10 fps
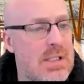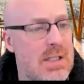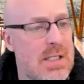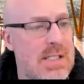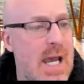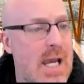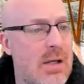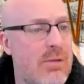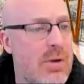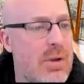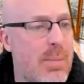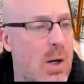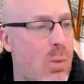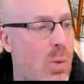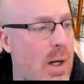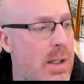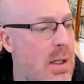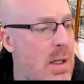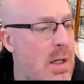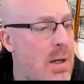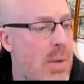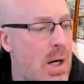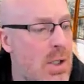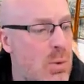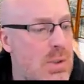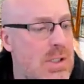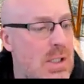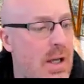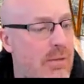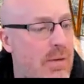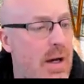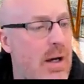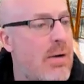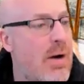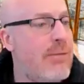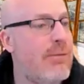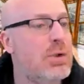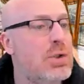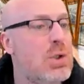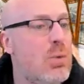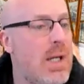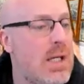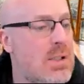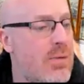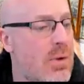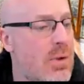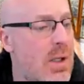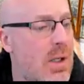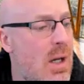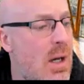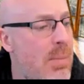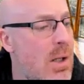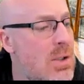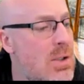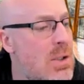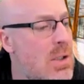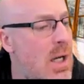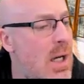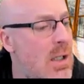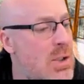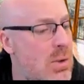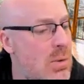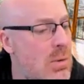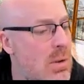the second for the part 1 part, you would still have a full 2 weeks for the part 2.